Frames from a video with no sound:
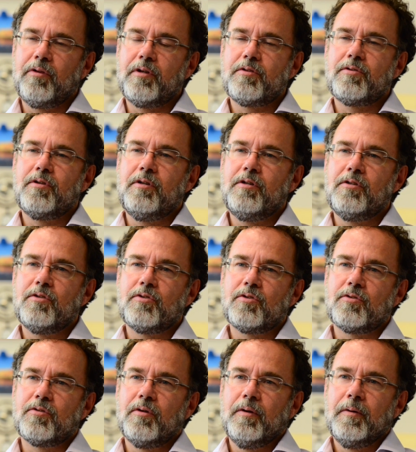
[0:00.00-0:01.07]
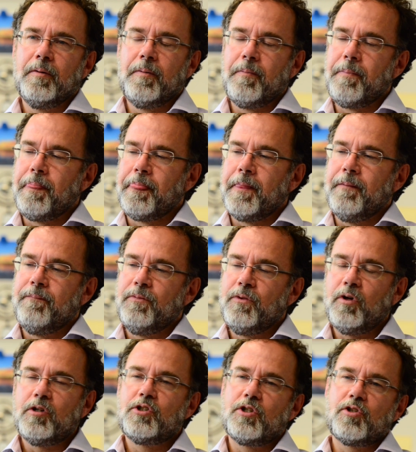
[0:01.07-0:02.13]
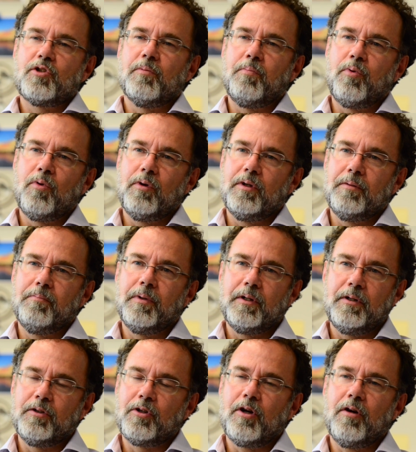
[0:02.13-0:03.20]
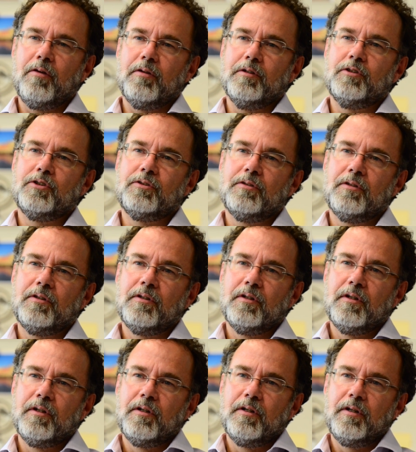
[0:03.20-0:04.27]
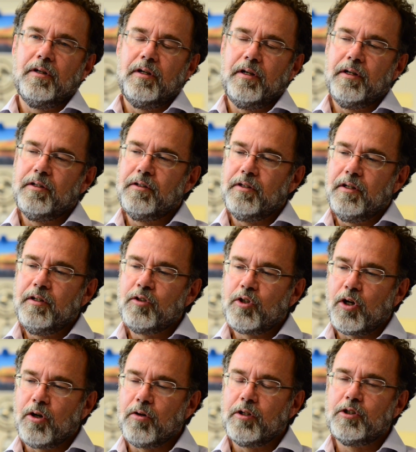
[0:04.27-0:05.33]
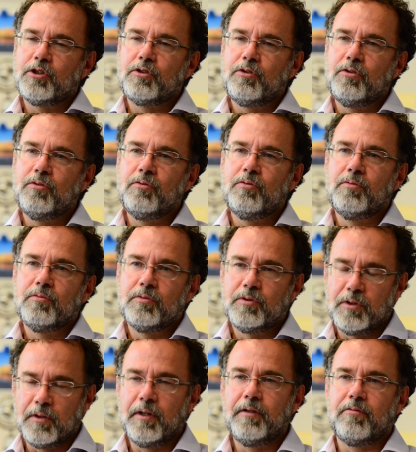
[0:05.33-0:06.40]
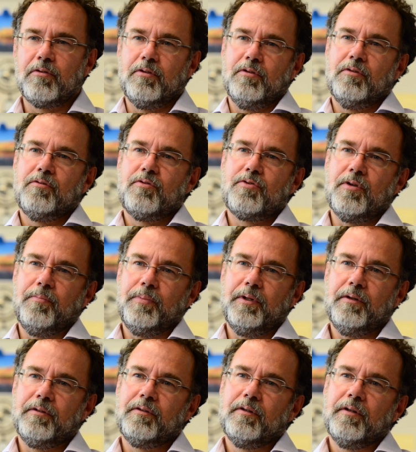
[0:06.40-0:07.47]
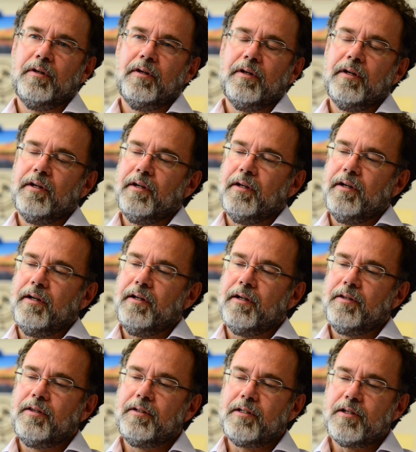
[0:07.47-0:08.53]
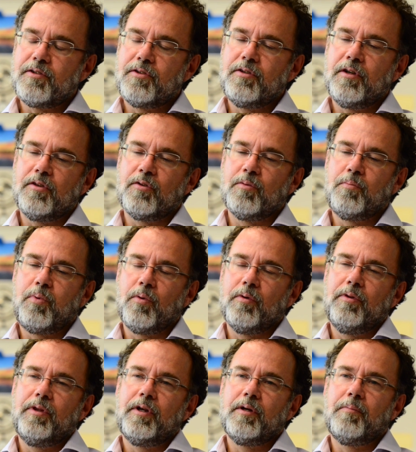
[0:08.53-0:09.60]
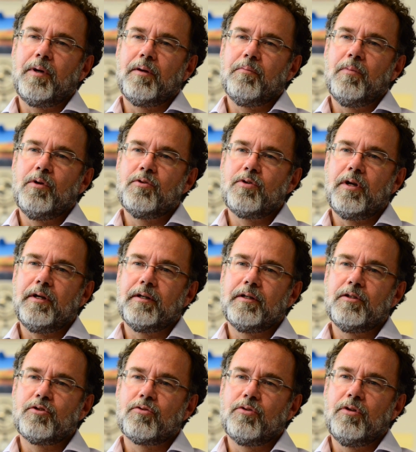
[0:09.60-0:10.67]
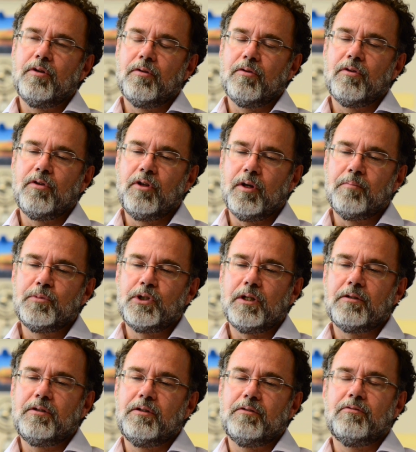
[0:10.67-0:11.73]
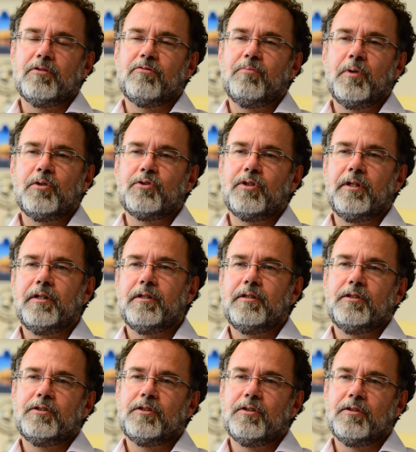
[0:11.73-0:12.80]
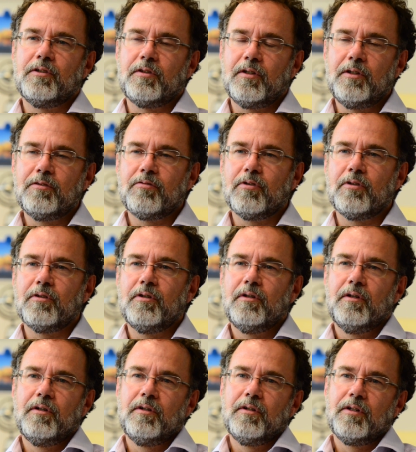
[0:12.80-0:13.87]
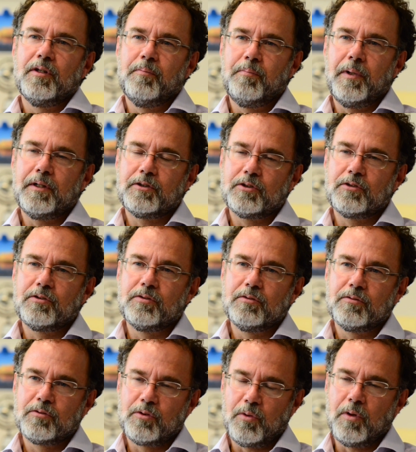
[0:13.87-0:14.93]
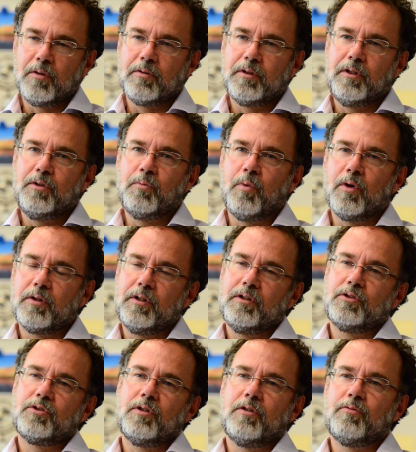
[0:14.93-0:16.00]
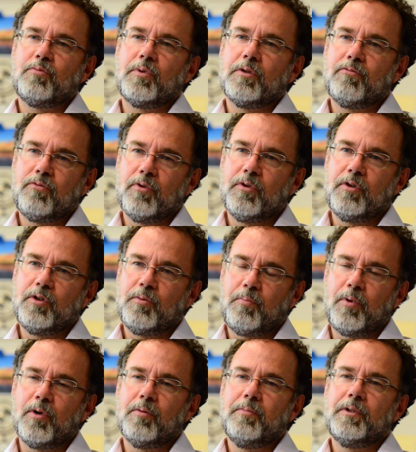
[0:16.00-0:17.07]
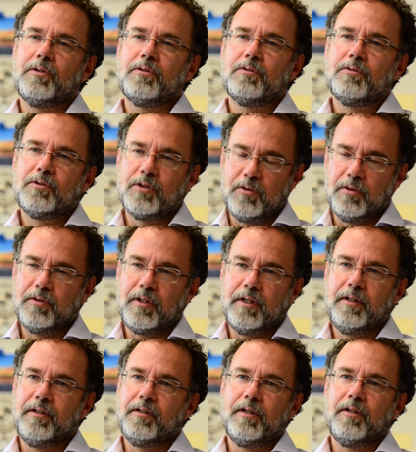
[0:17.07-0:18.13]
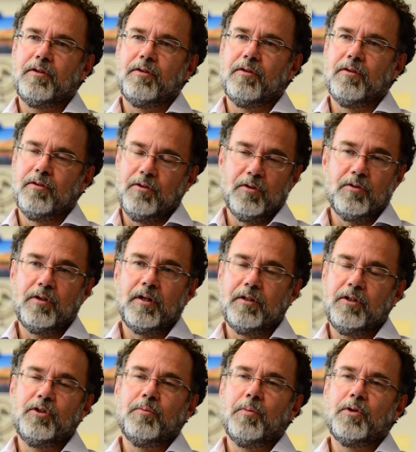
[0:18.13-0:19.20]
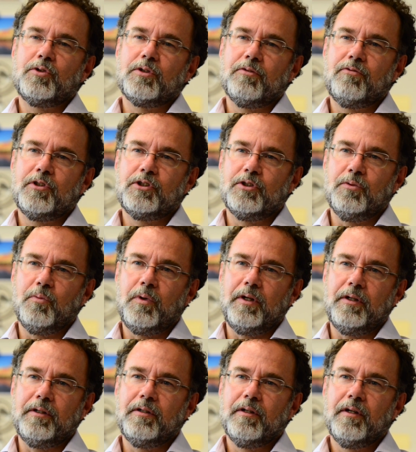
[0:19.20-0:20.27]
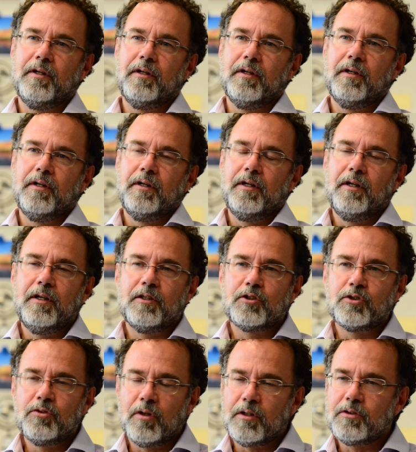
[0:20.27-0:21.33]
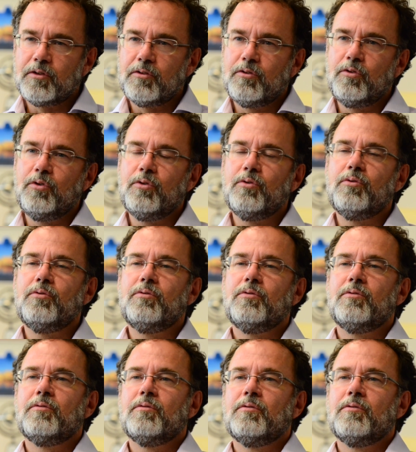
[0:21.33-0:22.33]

this is not just supported, but encouraged, and encouraged to deliver something. And I think that's the other important thing about Mosaic. It's the objective of Mosaic is to deliver the best quality working software for the department so that they can get their done in the most efficient way. And it's not to